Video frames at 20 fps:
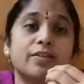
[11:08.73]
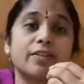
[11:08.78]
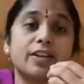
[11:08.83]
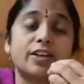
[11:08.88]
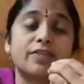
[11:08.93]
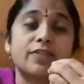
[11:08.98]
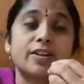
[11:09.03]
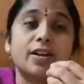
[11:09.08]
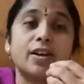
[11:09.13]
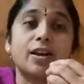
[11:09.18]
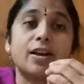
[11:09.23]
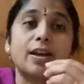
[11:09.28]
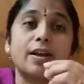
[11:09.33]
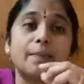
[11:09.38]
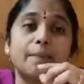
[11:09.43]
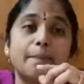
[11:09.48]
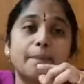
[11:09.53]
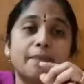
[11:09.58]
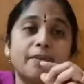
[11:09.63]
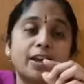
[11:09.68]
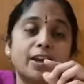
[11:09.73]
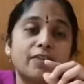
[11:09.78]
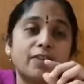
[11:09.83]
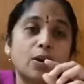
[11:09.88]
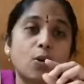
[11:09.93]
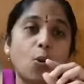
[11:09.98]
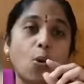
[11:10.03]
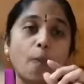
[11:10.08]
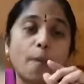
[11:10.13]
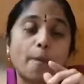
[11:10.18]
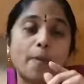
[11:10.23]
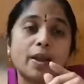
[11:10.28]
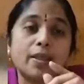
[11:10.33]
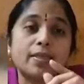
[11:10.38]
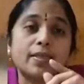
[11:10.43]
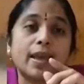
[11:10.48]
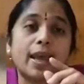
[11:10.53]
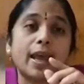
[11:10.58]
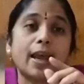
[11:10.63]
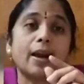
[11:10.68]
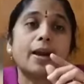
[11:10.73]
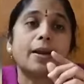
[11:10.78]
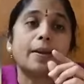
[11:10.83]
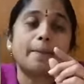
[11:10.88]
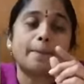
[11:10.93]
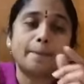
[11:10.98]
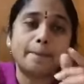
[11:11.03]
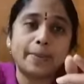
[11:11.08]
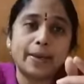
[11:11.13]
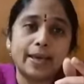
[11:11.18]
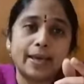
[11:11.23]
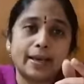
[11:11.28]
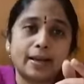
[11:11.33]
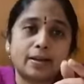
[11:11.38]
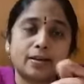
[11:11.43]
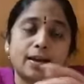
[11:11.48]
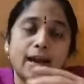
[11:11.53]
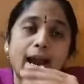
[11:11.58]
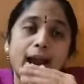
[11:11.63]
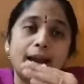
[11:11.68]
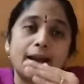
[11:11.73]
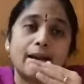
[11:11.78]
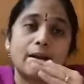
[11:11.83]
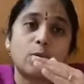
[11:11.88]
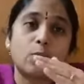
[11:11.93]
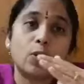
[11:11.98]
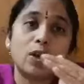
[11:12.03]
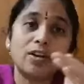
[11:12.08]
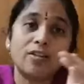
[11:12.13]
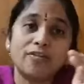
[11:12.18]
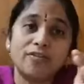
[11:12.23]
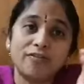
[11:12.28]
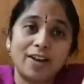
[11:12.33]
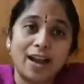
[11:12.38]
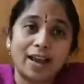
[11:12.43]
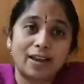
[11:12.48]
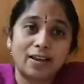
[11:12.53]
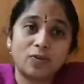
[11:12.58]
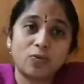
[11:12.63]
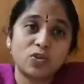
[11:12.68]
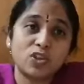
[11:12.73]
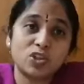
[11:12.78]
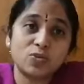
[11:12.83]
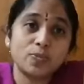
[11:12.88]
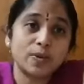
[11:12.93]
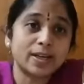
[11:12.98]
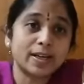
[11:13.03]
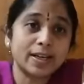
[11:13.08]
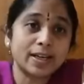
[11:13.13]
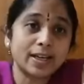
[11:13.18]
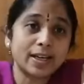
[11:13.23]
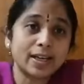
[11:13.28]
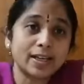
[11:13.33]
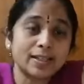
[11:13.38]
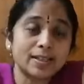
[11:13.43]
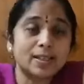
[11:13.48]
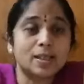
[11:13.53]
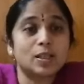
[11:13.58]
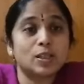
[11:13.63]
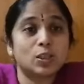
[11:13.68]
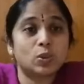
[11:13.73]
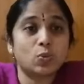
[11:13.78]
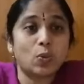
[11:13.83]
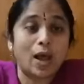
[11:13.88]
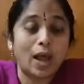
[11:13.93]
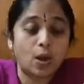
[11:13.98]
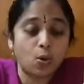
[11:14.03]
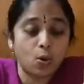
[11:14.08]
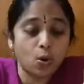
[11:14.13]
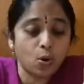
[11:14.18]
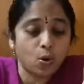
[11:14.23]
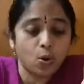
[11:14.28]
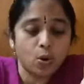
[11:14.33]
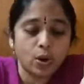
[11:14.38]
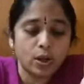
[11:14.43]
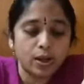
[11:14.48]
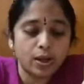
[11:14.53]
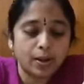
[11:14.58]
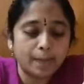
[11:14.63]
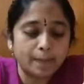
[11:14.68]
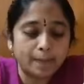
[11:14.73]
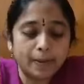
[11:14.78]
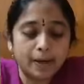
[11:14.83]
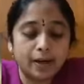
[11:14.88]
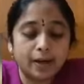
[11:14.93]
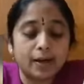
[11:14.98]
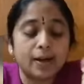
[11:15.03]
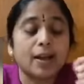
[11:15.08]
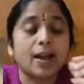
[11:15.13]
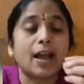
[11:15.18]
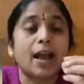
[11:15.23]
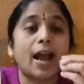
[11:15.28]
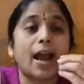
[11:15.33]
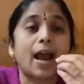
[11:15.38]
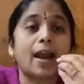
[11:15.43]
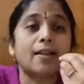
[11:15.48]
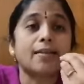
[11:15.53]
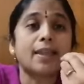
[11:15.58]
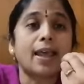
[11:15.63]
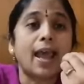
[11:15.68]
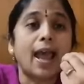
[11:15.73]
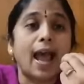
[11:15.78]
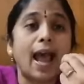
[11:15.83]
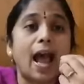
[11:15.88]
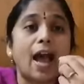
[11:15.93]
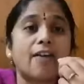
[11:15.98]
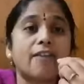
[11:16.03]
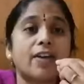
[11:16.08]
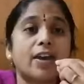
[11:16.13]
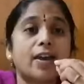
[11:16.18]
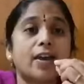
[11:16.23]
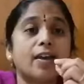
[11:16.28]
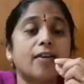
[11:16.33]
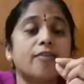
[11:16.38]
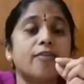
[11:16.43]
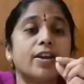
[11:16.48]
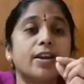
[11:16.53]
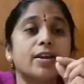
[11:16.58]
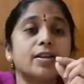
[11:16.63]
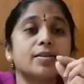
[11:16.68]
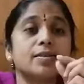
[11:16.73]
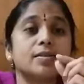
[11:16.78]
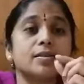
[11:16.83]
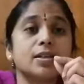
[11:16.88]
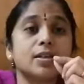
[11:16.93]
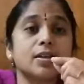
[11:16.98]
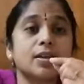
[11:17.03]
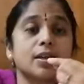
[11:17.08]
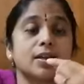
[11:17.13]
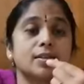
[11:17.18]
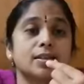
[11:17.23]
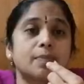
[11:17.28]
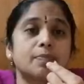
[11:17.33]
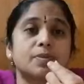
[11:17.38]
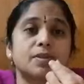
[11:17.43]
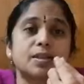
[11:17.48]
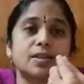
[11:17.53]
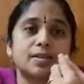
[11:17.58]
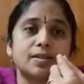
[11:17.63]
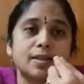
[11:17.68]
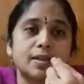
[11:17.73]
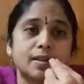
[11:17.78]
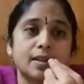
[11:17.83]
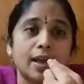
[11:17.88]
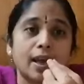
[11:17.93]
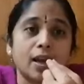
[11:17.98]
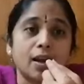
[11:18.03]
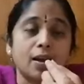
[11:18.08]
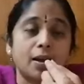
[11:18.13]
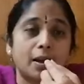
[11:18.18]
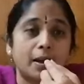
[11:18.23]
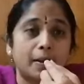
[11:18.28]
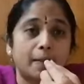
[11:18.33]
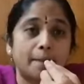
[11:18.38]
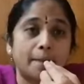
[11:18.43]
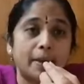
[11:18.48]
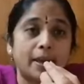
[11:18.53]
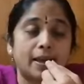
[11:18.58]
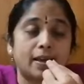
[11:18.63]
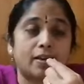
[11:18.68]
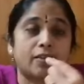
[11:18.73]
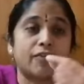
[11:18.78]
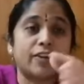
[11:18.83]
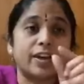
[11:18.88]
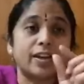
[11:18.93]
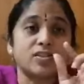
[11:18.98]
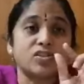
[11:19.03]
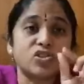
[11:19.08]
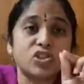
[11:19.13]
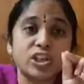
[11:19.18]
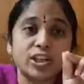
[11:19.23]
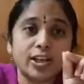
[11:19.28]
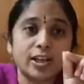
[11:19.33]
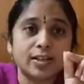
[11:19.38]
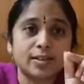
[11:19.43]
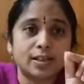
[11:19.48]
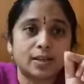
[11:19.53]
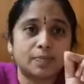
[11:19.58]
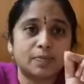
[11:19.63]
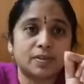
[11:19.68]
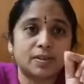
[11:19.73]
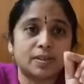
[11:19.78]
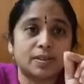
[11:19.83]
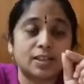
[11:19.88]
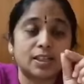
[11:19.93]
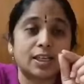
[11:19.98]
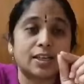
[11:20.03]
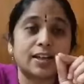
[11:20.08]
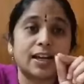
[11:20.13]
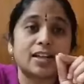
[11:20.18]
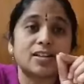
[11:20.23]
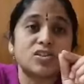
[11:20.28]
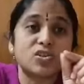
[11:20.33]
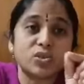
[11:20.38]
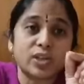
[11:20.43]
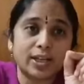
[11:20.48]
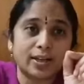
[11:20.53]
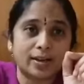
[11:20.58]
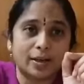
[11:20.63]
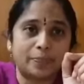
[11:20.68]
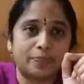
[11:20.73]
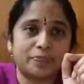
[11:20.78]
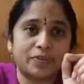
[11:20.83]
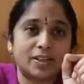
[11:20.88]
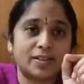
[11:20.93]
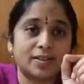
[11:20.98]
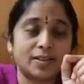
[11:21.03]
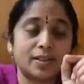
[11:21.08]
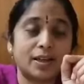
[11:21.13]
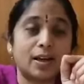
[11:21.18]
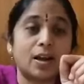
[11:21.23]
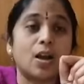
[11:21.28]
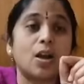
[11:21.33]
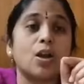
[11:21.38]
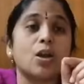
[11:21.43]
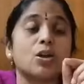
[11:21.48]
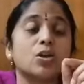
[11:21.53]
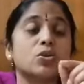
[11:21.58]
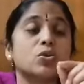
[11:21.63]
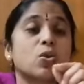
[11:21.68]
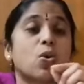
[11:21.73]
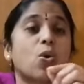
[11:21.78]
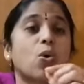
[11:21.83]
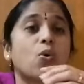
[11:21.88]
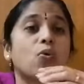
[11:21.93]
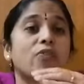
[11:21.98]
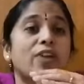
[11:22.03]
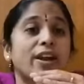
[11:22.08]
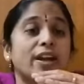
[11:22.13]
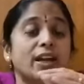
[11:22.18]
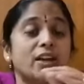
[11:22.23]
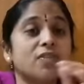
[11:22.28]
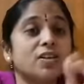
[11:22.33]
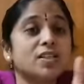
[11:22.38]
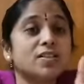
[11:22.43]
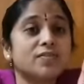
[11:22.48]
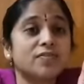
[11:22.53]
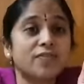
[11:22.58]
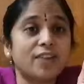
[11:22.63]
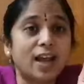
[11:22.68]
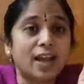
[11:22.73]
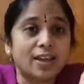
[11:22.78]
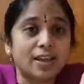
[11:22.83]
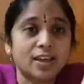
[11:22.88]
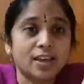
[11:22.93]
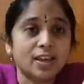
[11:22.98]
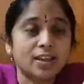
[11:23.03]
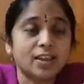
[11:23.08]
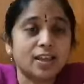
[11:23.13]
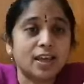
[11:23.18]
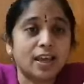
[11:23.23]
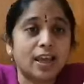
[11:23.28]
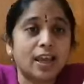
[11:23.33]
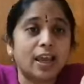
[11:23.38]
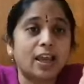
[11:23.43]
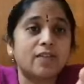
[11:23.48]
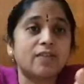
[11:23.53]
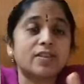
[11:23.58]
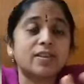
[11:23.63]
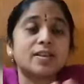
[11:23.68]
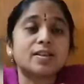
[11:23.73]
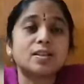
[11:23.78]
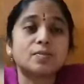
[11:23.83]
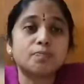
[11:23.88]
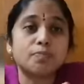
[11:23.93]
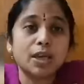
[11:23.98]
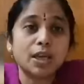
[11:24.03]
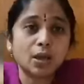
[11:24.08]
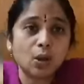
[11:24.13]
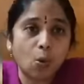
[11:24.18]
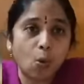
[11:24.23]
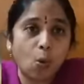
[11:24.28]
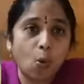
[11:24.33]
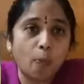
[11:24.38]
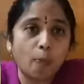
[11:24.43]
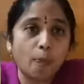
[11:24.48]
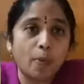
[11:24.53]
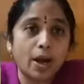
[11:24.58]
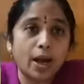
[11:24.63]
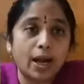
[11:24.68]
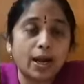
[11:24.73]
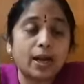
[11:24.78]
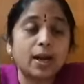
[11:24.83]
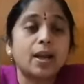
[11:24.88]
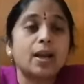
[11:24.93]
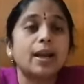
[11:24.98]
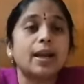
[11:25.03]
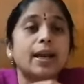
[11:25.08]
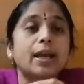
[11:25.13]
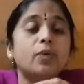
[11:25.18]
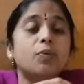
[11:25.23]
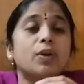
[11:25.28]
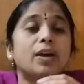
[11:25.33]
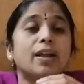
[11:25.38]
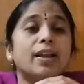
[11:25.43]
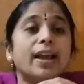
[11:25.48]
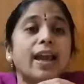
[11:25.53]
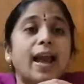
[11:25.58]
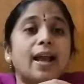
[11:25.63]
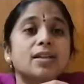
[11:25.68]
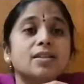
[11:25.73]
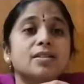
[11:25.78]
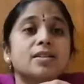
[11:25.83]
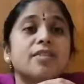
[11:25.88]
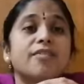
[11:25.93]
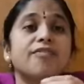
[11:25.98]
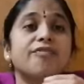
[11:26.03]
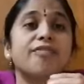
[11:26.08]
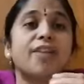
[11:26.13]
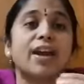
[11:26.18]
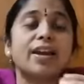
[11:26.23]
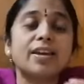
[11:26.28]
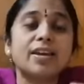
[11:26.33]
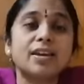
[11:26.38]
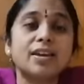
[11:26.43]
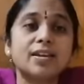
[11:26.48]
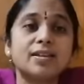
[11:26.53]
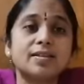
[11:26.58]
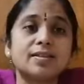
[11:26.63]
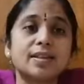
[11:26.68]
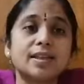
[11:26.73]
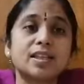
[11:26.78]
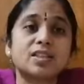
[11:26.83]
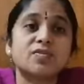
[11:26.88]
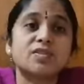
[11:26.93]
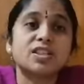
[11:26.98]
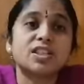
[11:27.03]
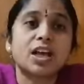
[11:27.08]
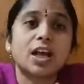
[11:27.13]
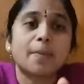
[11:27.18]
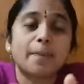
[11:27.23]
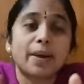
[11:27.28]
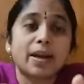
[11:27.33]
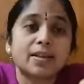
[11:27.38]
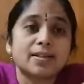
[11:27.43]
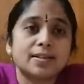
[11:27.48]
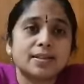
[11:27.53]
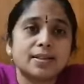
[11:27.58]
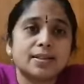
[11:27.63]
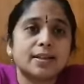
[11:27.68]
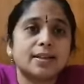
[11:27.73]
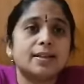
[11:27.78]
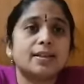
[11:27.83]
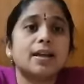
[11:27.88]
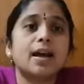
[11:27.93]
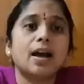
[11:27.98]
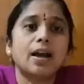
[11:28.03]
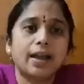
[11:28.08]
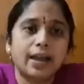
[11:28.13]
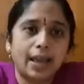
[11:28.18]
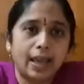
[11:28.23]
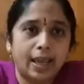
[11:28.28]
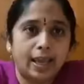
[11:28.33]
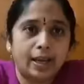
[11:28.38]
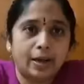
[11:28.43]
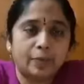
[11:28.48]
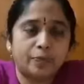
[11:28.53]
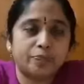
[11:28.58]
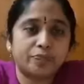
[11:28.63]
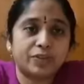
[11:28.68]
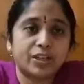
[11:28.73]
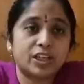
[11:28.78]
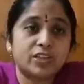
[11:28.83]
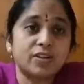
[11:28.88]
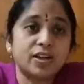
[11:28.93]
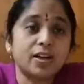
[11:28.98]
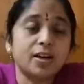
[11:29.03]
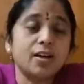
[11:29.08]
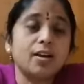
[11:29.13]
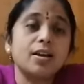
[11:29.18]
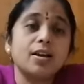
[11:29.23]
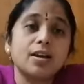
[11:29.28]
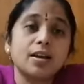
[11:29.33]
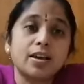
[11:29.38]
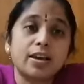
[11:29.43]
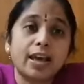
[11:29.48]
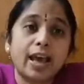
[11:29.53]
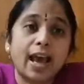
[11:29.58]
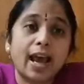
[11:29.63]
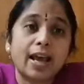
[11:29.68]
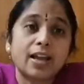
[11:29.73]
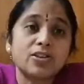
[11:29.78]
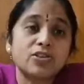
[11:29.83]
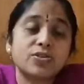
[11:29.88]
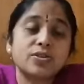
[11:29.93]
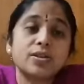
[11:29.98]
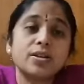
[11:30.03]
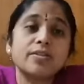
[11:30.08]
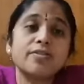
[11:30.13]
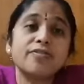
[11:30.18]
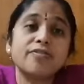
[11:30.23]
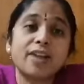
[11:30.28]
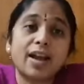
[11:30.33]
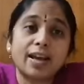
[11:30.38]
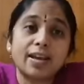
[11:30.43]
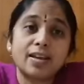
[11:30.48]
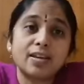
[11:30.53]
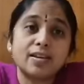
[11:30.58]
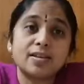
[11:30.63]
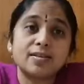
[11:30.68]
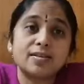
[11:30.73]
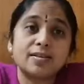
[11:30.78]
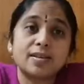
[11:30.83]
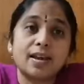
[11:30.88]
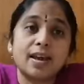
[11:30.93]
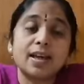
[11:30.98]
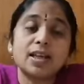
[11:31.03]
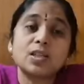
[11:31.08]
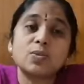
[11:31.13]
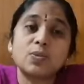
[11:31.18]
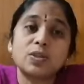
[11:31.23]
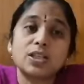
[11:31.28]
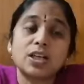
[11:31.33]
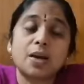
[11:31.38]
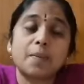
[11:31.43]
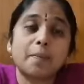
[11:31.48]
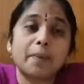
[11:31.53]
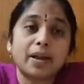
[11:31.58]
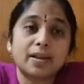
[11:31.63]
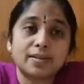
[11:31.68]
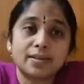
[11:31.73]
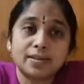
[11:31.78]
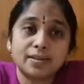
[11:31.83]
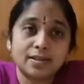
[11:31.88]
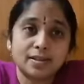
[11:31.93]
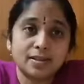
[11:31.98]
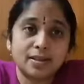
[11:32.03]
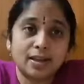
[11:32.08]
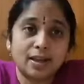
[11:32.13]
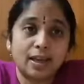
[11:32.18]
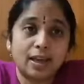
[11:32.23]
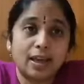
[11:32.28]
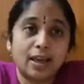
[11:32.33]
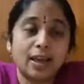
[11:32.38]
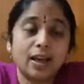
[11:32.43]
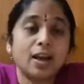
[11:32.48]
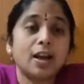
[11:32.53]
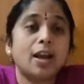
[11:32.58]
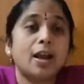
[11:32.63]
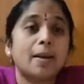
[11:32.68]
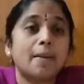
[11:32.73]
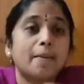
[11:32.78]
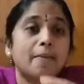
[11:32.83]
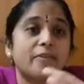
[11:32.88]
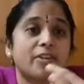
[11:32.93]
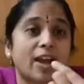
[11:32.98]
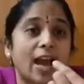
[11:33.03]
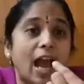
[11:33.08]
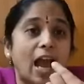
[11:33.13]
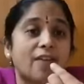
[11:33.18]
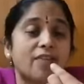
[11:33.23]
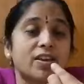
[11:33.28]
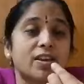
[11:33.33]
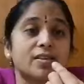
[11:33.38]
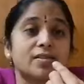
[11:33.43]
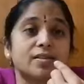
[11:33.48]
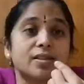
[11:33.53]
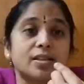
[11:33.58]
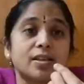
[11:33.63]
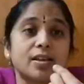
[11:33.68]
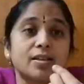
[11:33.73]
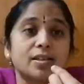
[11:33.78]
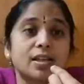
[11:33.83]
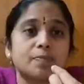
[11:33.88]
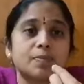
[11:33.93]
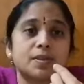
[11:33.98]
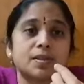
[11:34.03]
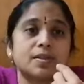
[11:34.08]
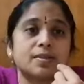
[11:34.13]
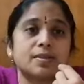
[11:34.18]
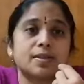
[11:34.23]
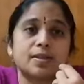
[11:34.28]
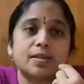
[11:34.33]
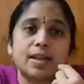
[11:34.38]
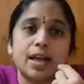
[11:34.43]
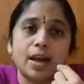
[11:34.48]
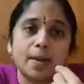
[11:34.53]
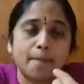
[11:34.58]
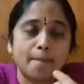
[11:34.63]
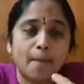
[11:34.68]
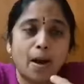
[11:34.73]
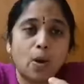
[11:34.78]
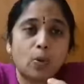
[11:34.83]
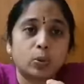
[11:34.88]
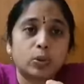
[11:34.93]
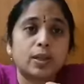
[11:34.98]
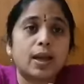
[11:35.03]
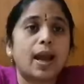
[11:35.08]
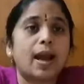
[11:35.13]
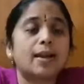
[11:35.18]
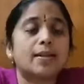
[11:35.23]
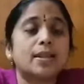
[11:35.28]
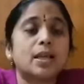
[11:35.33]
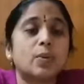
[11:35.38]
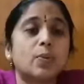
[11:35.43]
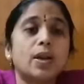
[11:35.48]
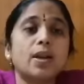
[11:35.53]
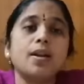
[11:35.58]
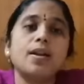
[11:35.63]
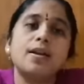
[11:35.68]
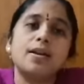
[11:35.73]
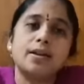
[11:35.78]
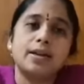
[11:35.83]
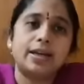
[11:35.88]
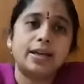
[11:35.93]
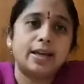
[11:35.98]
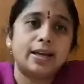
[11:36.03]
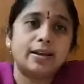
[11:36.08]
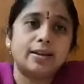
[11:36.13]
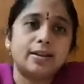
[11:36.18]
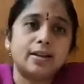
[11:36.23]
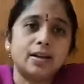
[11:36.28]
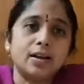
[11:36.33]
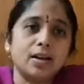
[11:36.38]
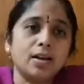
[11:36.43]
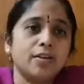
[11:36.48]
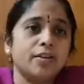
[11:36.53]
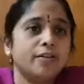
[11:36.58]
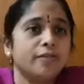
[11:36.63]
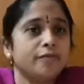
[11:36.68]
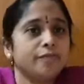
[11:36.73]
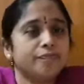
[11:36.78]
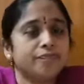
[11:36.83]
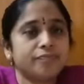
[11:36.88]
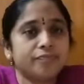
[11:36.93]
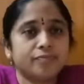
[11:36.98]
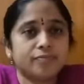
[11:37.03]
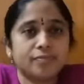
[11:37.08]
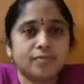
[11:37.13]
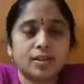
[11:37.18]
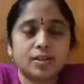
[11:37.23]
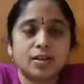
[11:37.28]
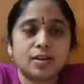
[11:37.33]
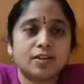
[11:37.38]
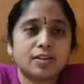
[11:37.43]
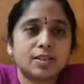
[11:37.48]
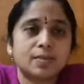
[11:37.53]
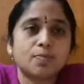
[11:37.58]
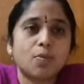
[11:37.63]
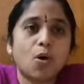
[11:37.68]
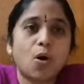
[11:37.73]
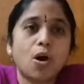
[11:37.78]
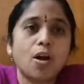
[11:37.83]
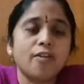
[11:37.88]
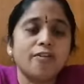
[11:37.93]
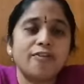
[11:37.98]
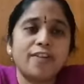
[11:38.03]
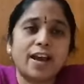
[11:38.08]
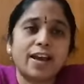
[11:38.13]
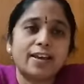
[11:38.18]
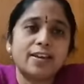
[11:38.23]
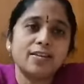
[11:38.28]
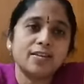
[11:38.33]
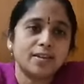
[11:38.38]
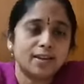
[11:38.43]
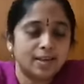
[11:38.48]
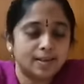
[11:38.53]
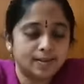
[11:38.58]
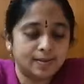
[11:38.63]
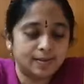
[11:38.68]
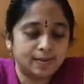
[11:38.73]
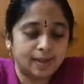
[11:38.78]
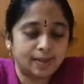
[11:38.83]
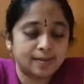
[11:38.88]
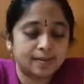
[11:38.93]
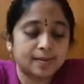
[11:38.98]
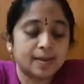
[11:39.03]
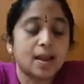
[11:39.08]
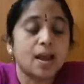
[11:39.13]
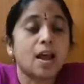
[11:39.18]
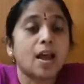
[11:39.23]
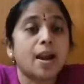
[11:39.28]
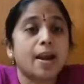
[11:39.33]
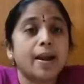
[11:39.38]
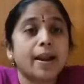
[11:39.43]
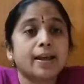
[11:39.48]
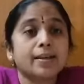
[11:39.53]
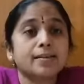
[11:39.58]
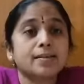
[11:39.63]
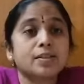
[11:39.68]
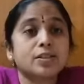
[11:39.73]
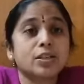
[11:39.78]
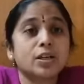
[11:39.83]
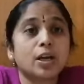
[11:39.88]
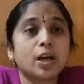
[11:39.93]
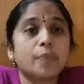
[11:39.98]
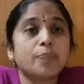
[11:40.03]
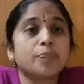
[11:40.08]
It will open their beak and it will fly. Which bird it is? Swallow bird. And they have a very sticky substance in their beak, very sticky substance. It can stick, isn't it? So when it was flying in the air with its beak open, it will catch the flying insects which are present in the air. It will catch the flying insects which are present in the air, having a sticky substance in their mouth, and they will eat the small flying insects. Next,